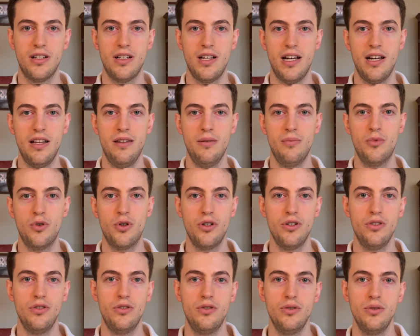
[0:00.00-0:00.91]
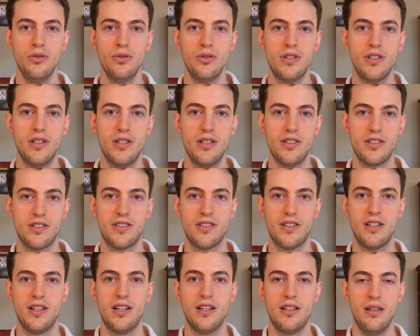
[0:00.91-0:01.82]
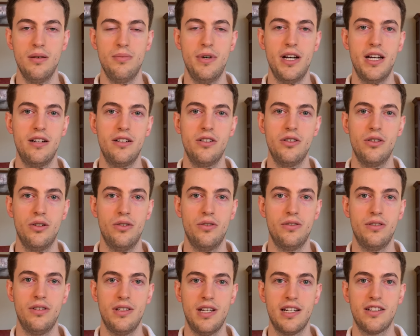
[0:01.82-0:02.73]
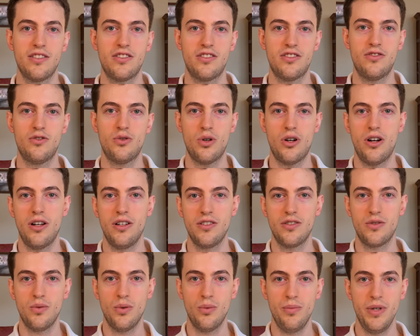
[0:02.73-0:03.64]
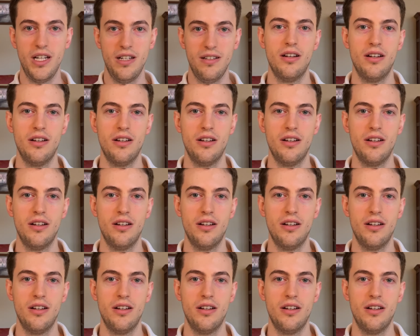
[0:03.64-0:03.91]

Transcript: The more you do this, the better your next drawings will be.